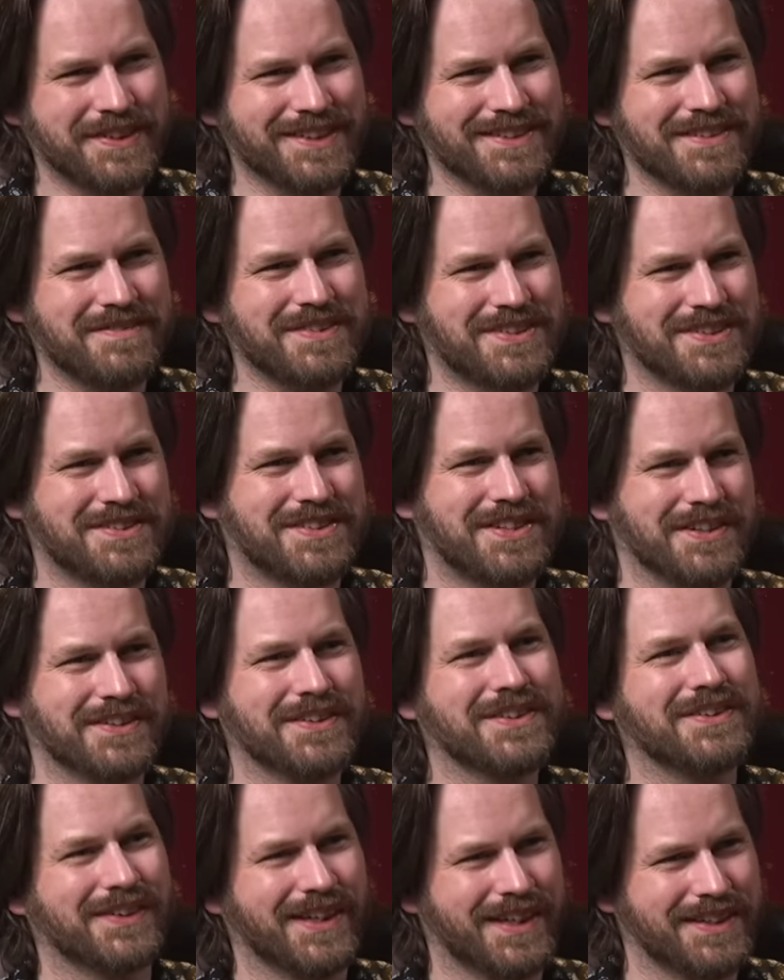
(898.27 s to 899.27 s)
does have a
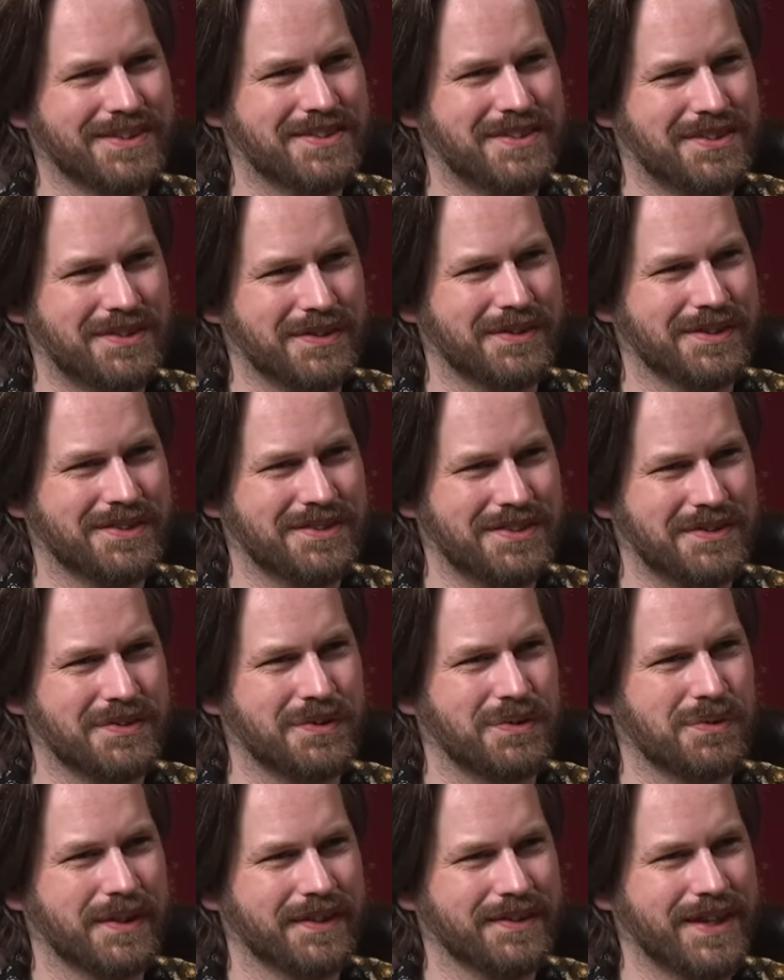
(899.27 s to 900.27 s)
satirical edge to it
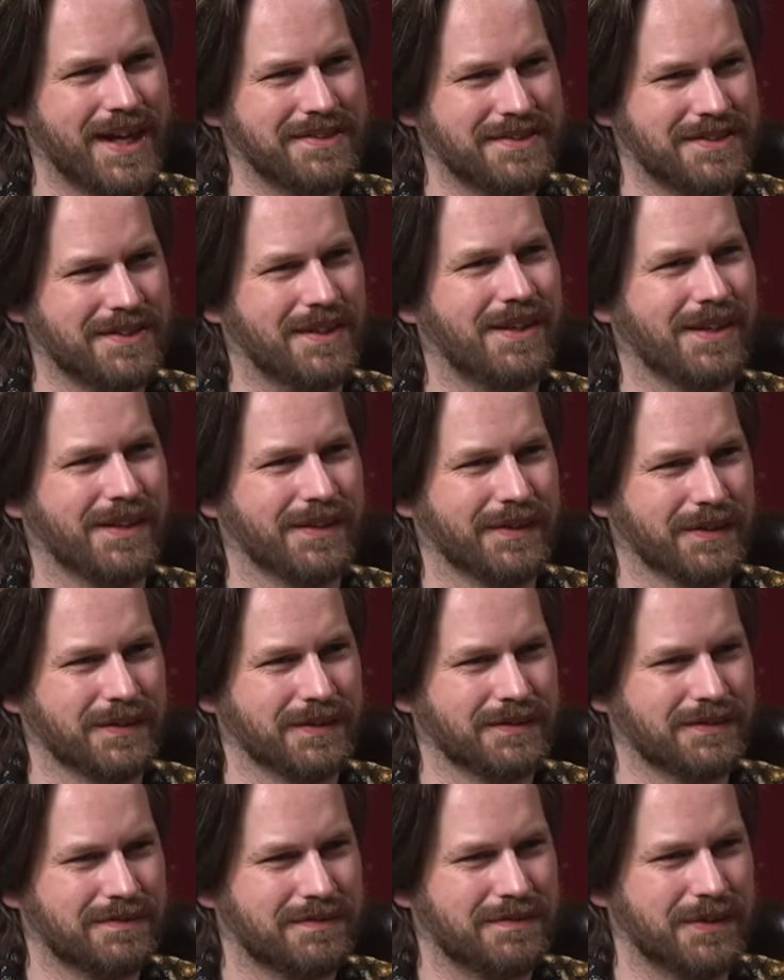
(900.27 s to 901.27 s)
too, where that song,
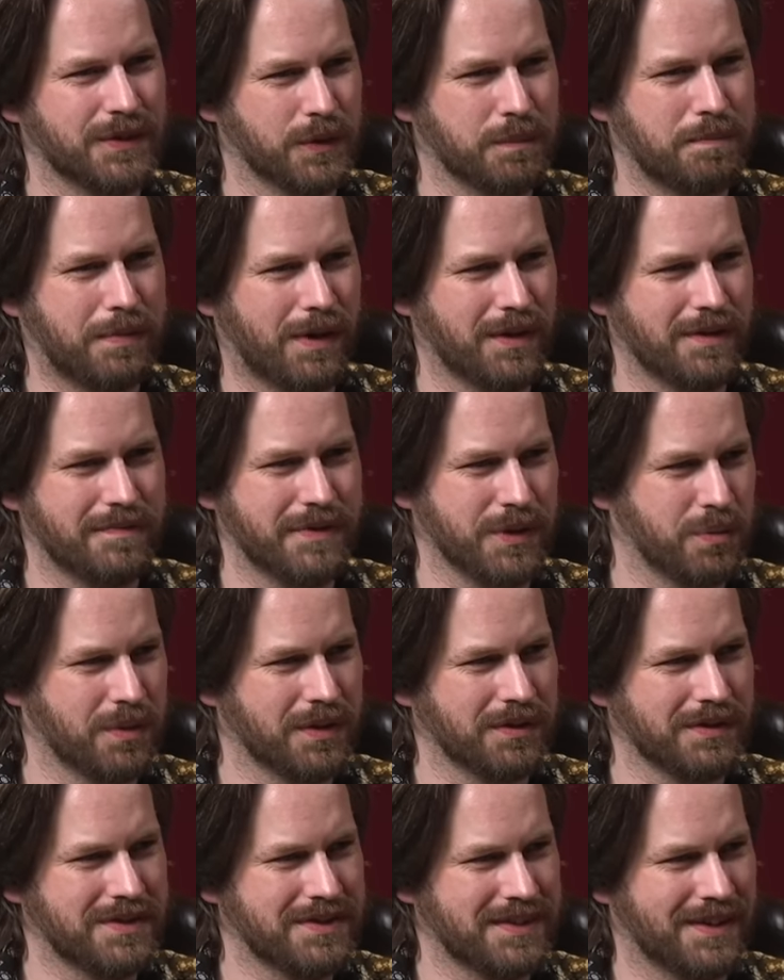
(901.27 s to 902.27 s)
her her part of your
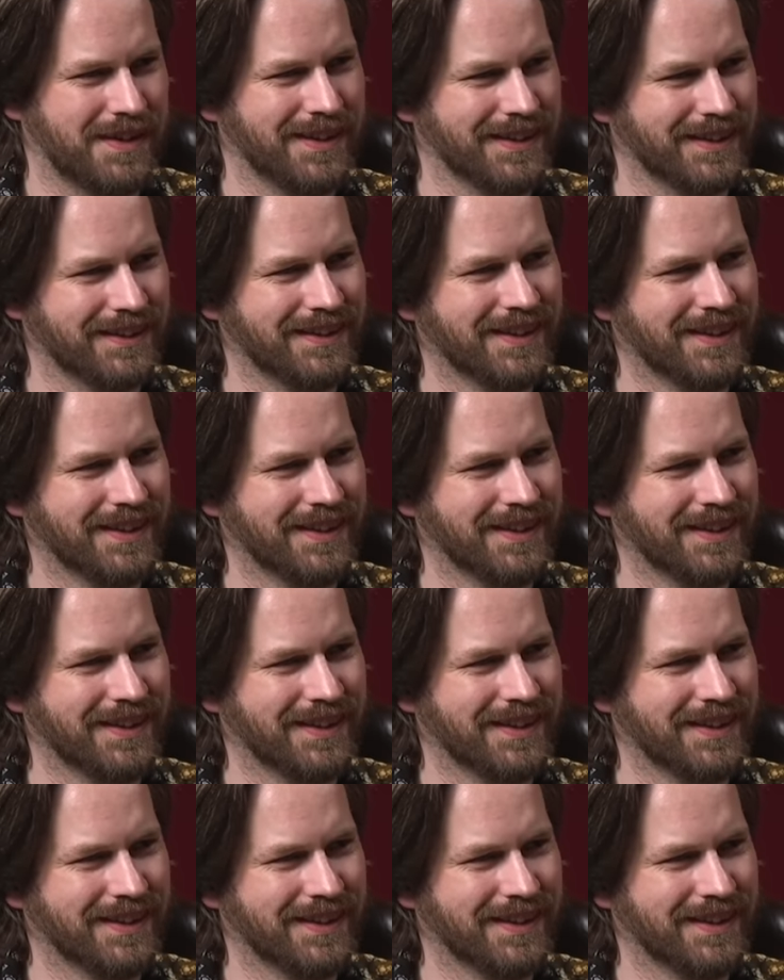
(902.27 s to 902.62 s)
world song,